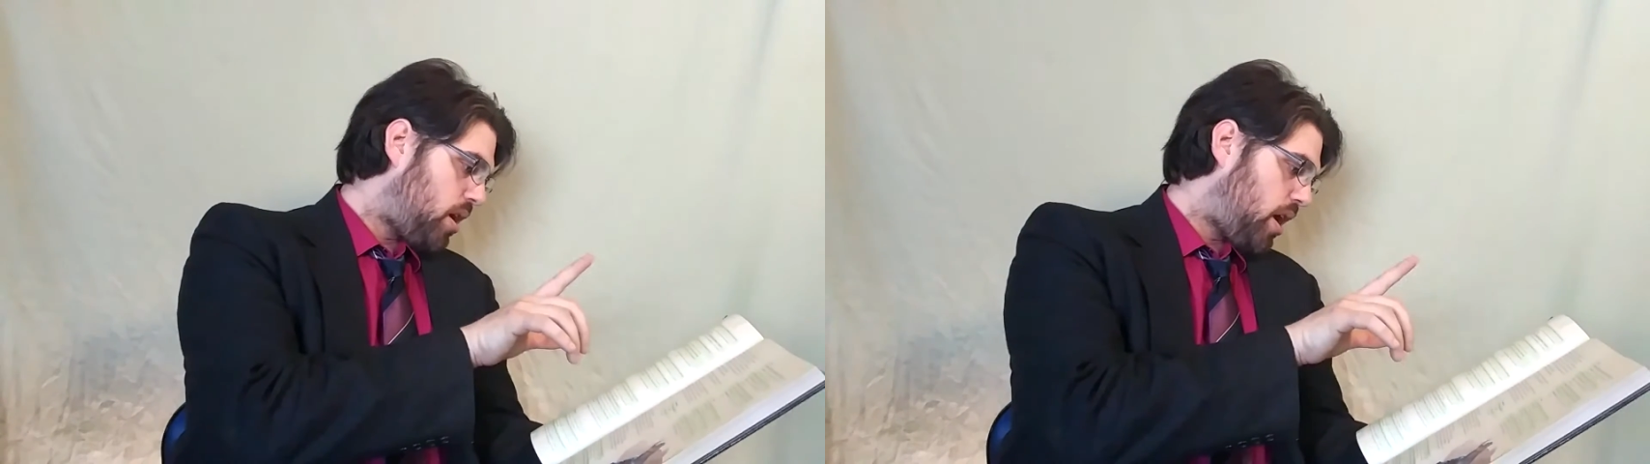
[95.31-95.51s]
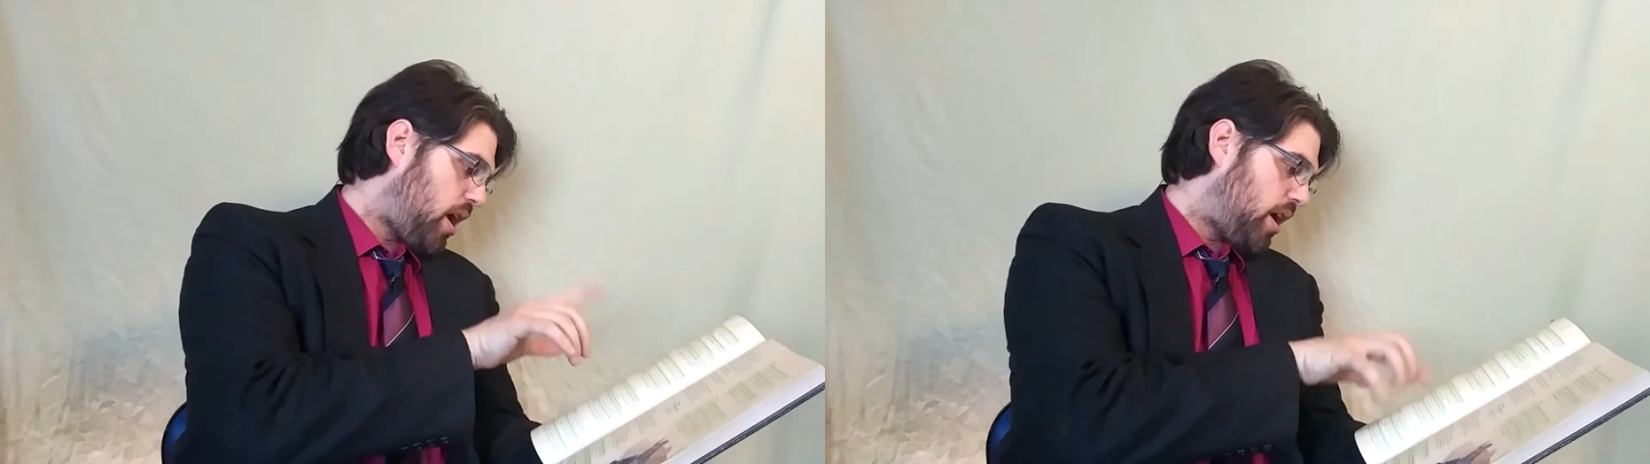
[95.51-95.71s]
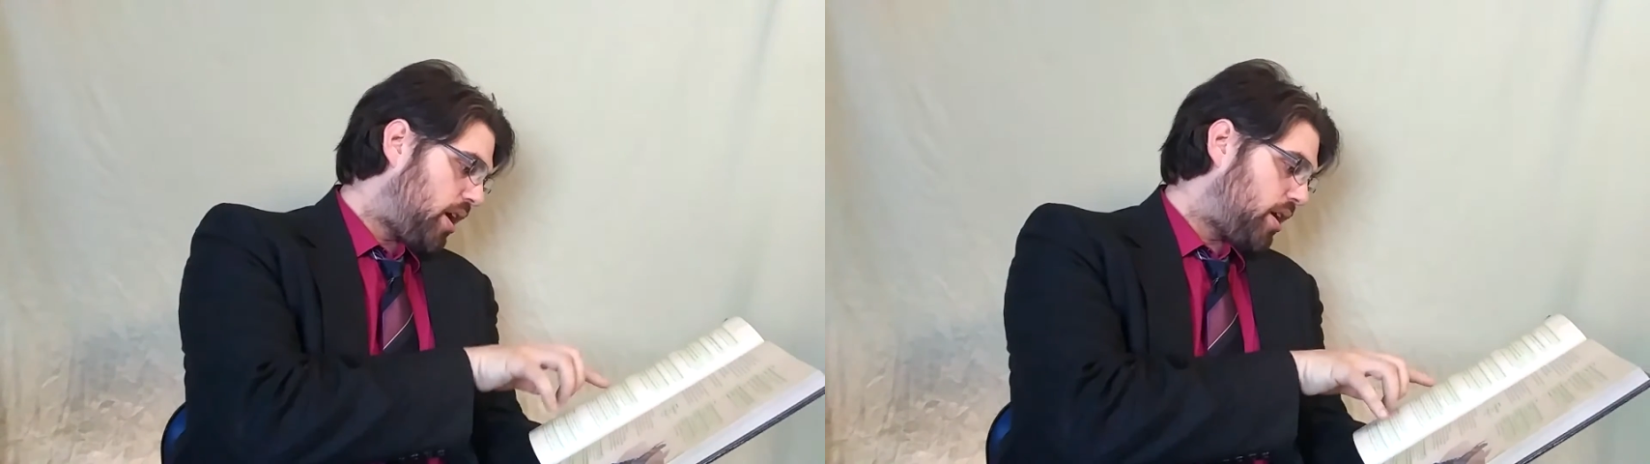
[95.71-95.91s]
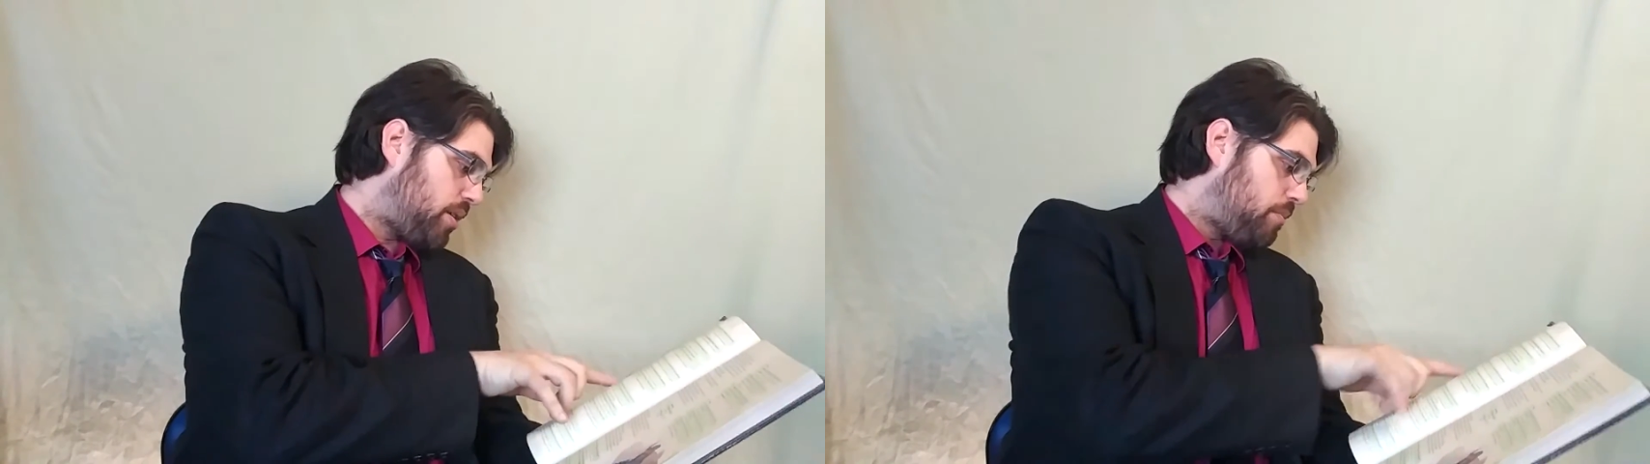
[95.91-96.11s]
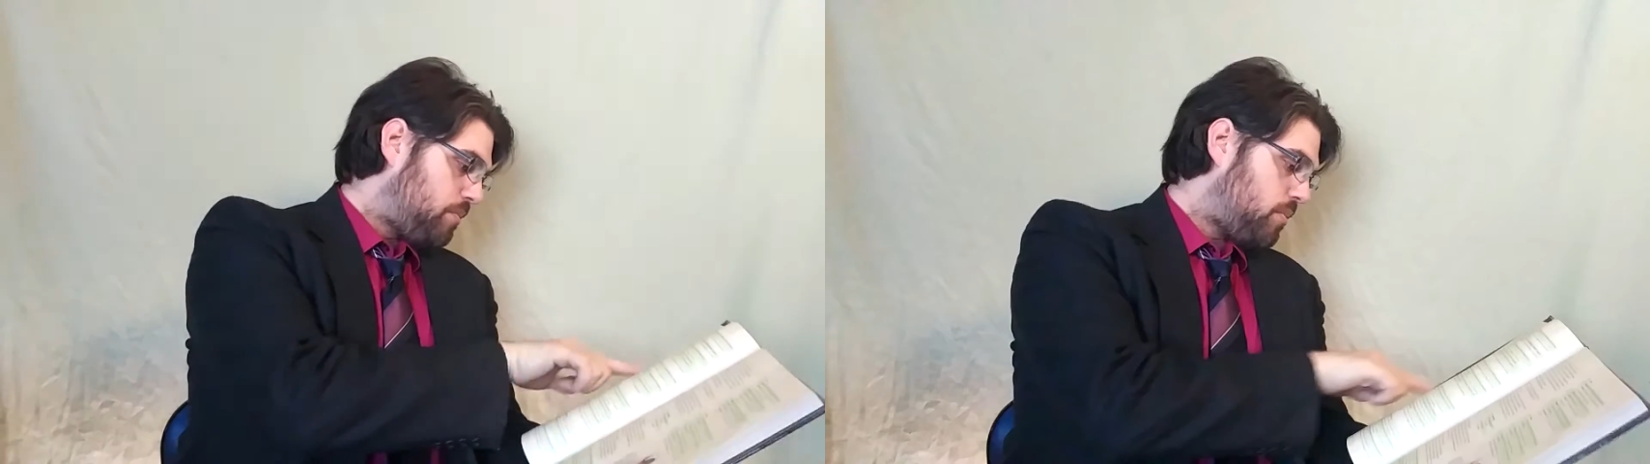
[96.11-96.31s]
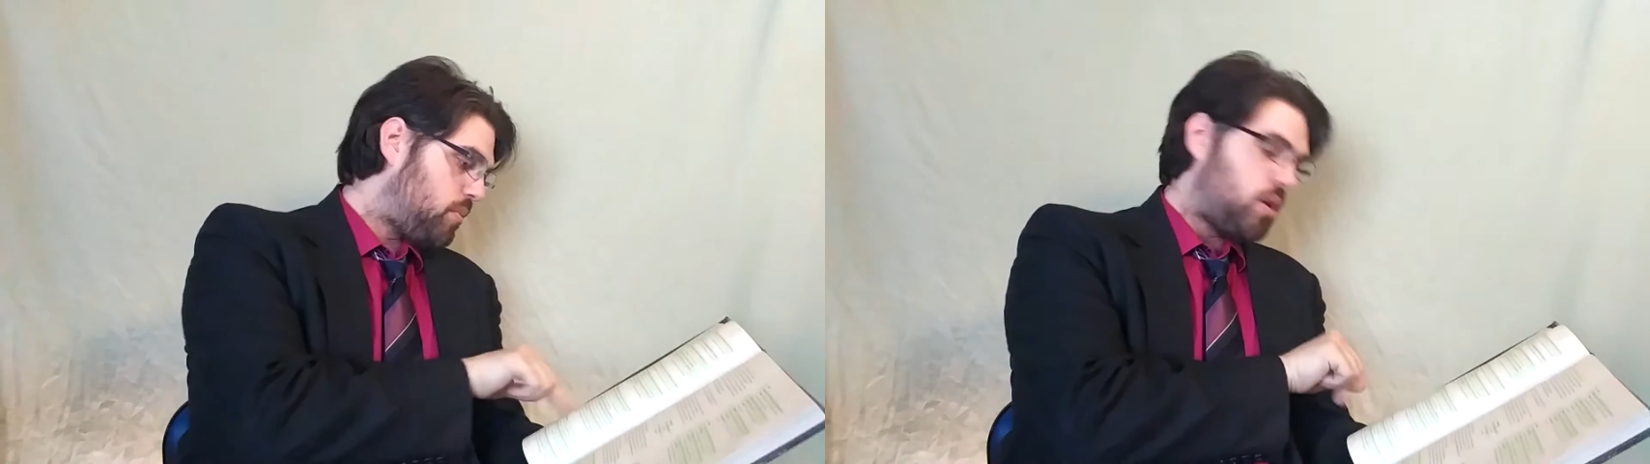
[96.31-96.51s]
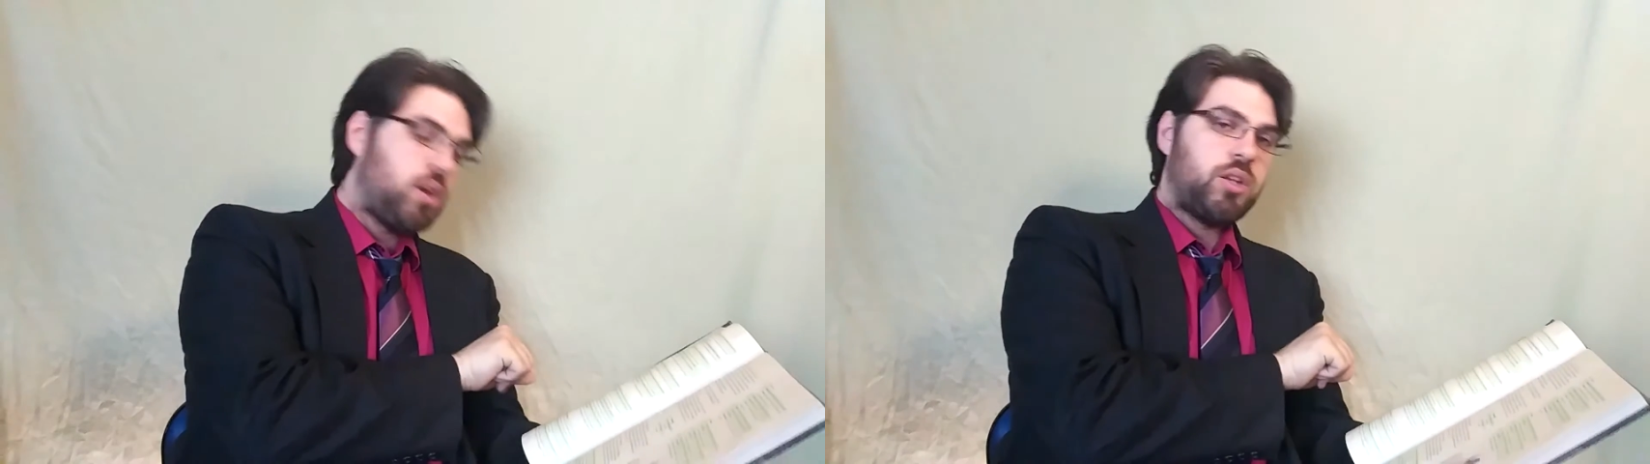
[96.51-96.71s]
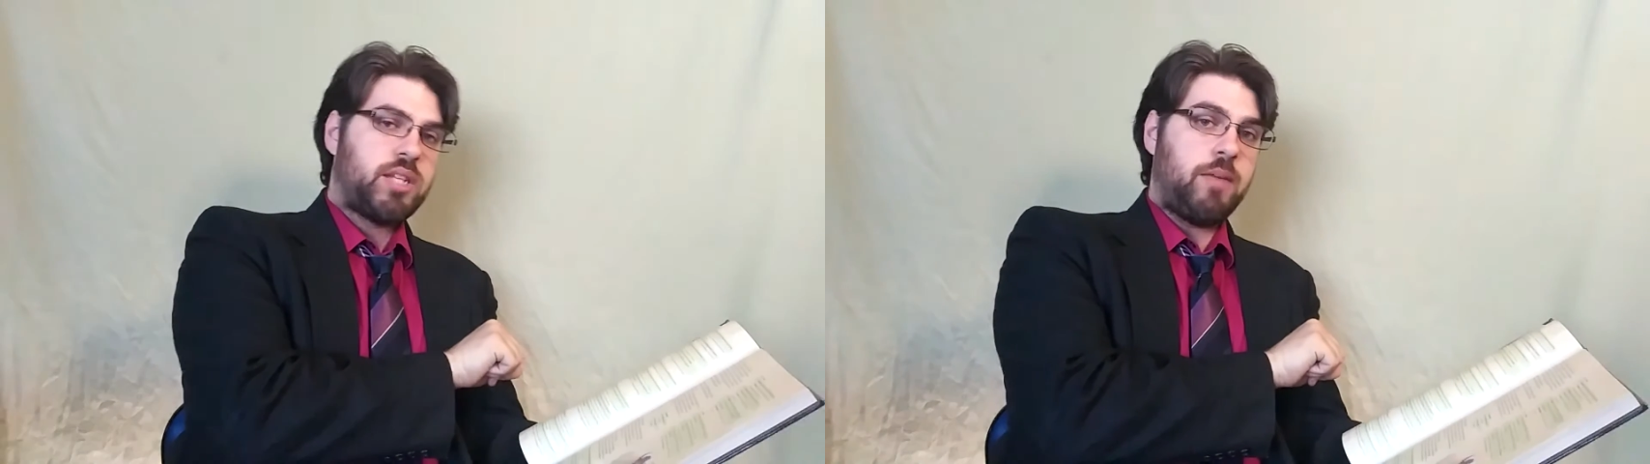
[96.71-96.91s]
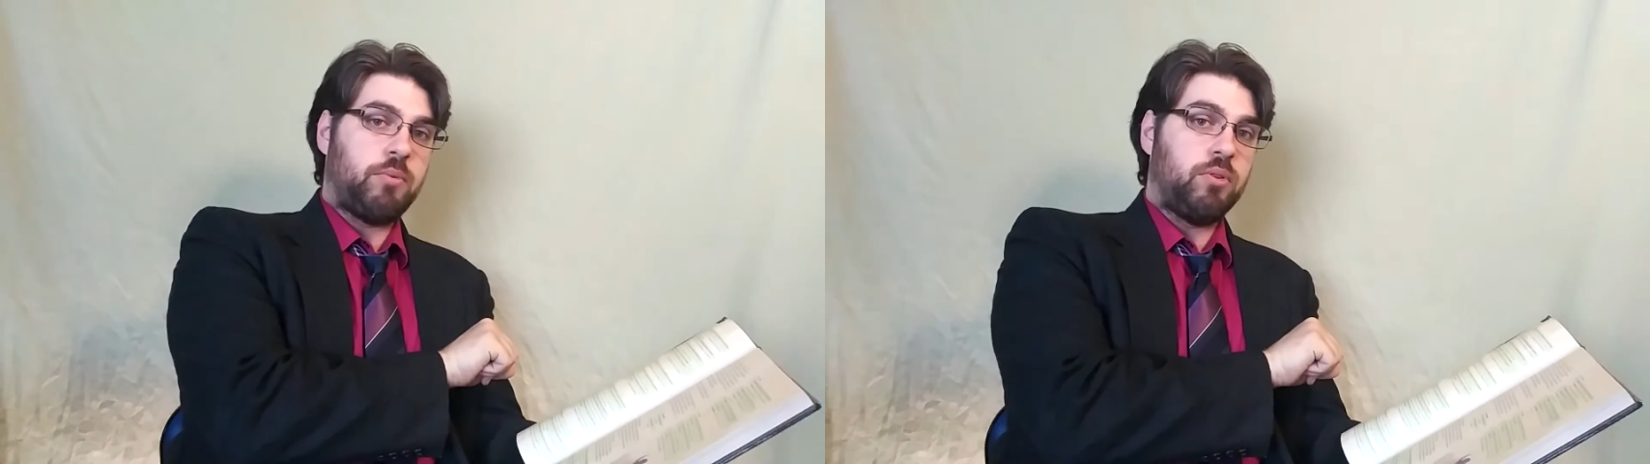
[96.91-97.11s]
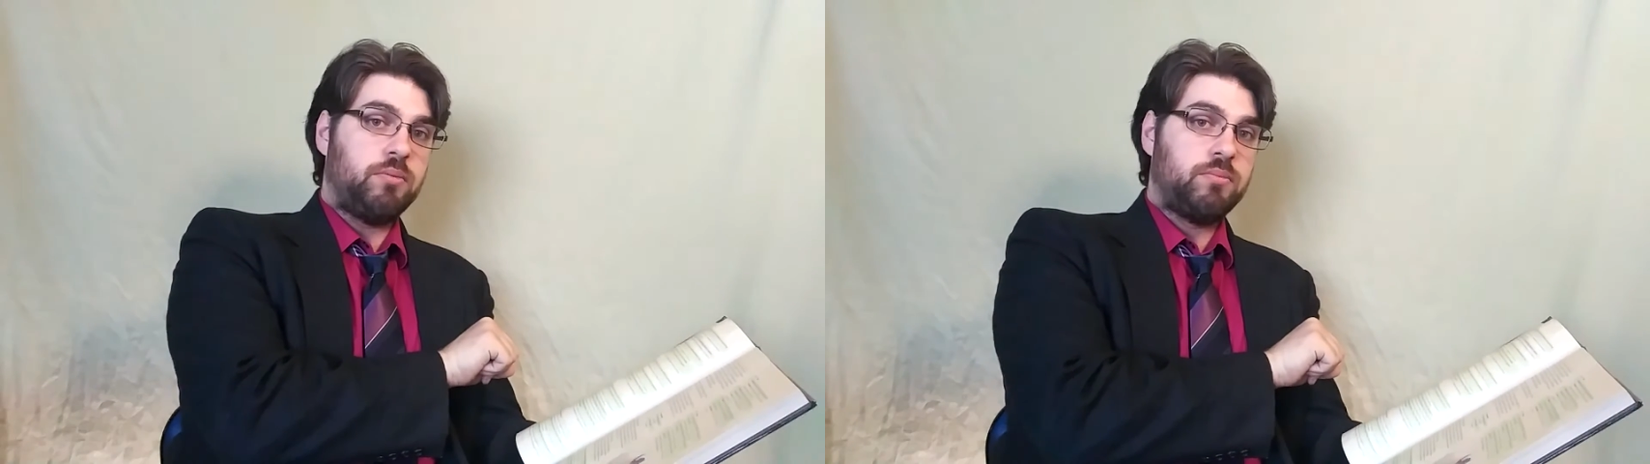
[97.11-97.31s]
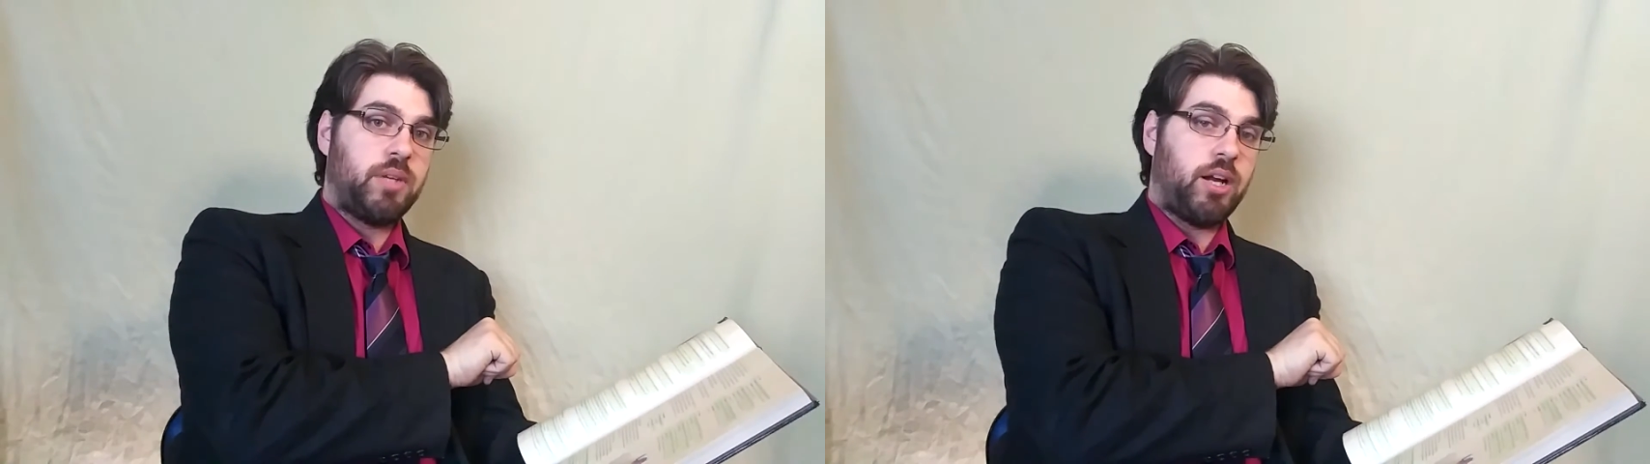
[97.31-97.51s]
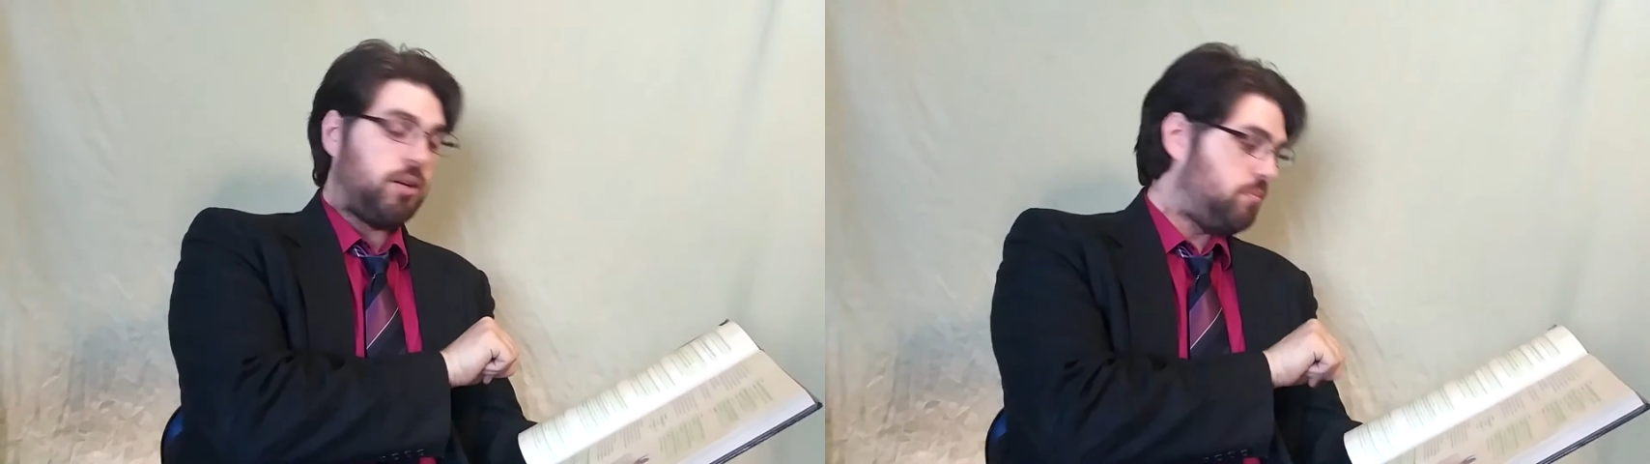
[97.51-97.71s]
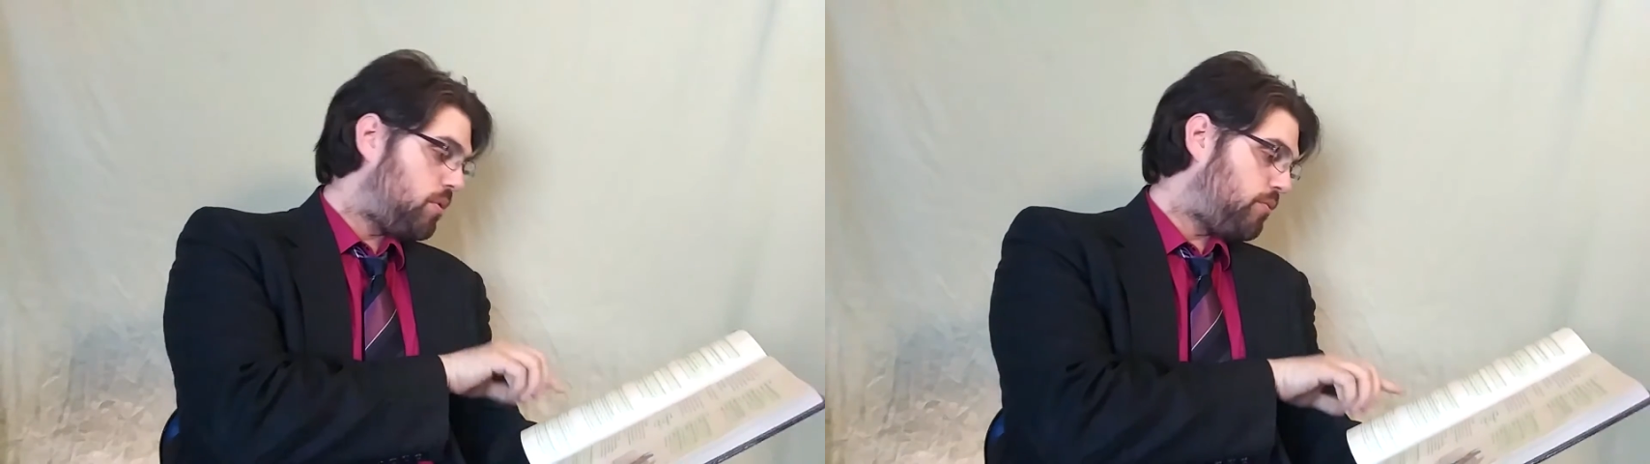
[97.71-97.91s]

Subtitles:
a table here